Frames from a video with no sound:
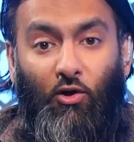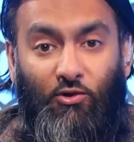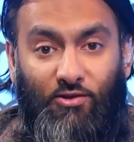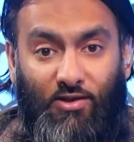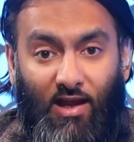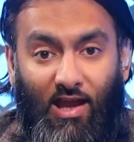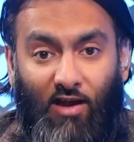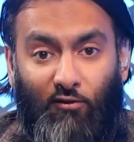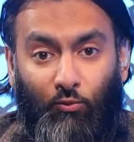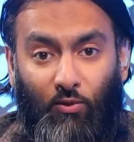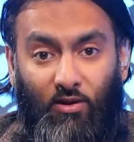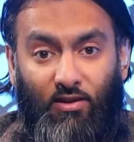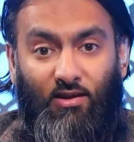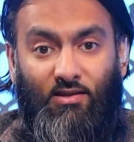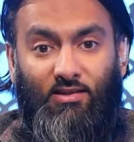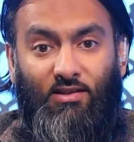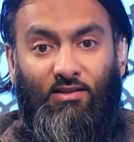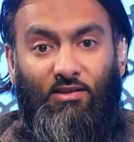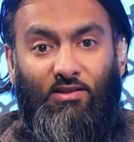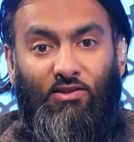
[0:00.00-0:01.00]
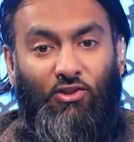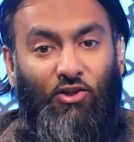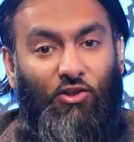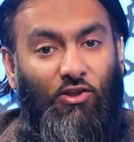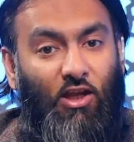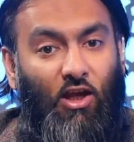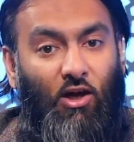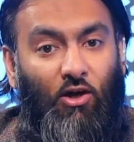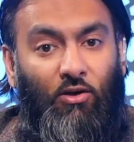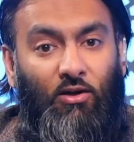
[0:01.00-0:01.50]
also have with us in the
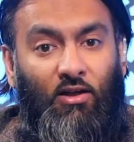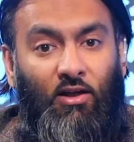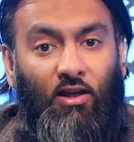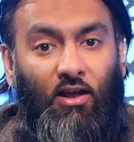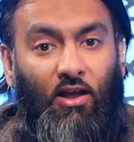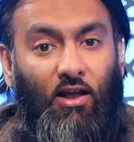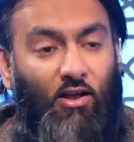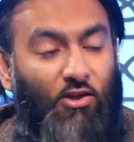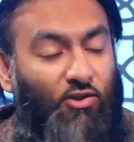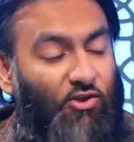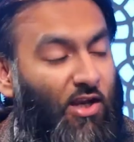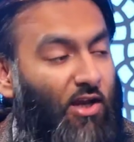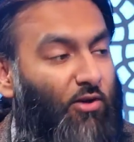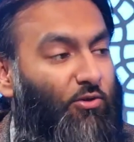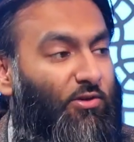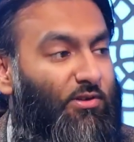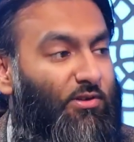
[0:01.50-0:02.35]
studio Sheikh